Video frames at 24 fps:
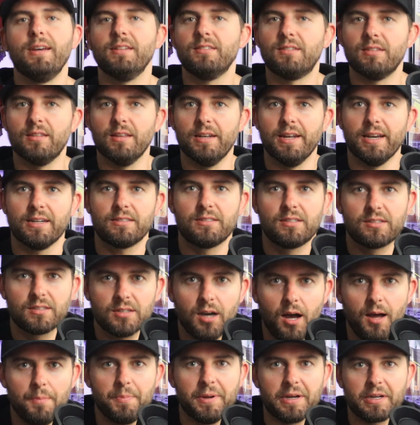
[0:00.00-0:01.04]
into the next
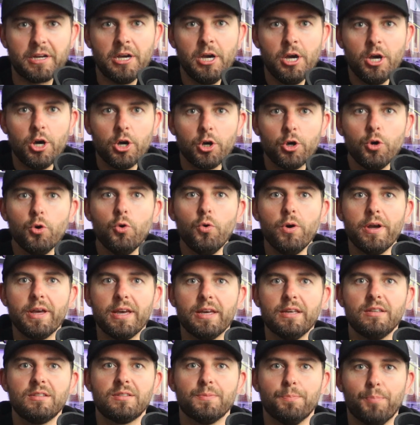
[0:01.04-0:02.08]
topic. Who
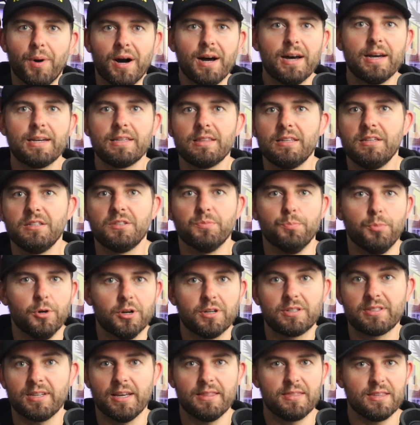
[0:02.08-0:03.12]
is buying these
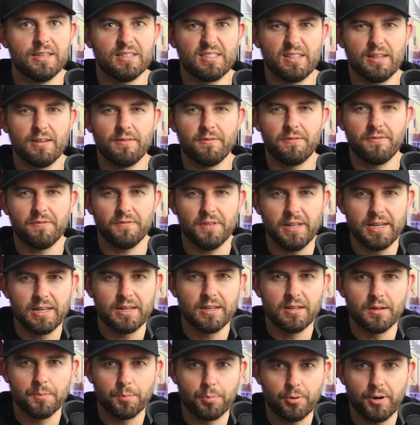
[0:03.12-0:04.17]
books at this
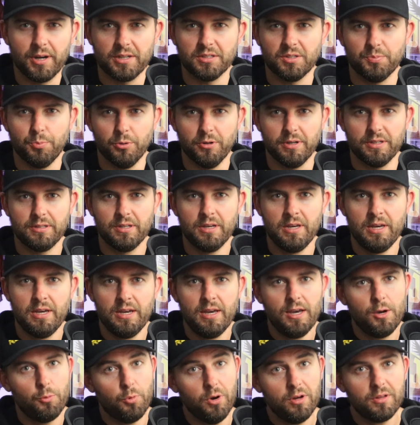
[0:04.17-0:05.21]
inflated price point?
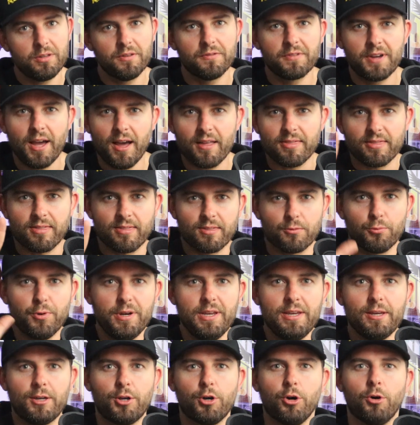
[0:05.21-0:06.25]
Well, you've got
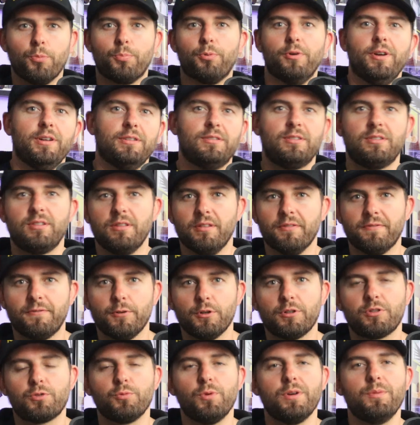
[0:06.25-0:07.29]
3 culprits, the
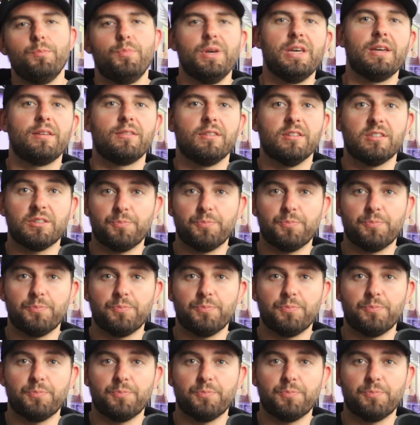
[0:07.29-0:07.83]
first one being the